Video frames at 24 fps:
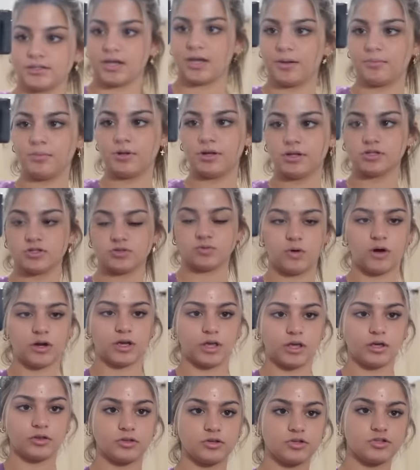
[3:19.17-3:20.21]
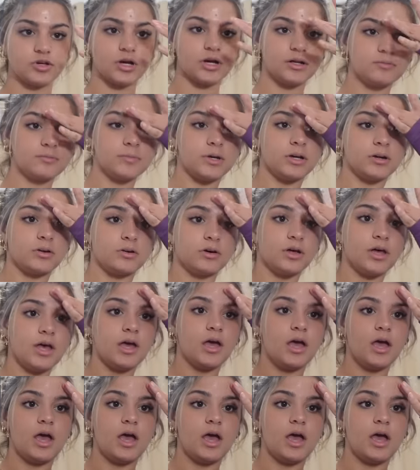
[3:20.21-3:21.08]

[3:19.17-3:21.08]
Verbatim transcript: 10 minutes walking on the treadmill,